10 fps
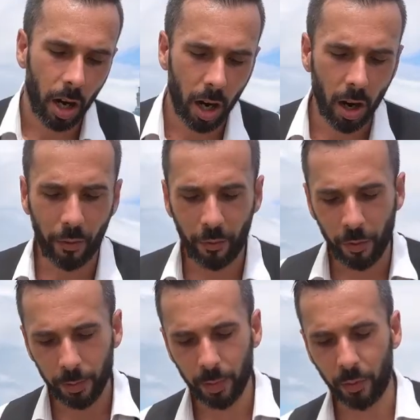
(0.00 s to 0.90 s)
of
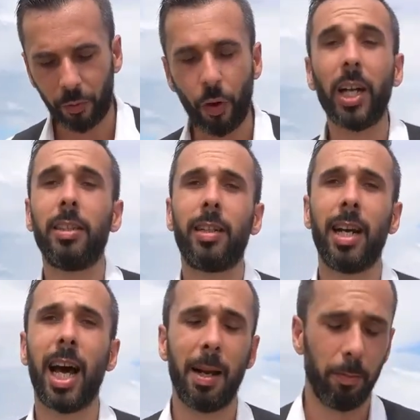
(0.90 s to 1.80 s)
fresh
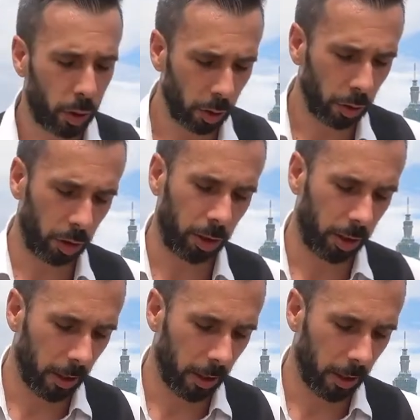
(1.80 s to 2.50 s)
lime juice.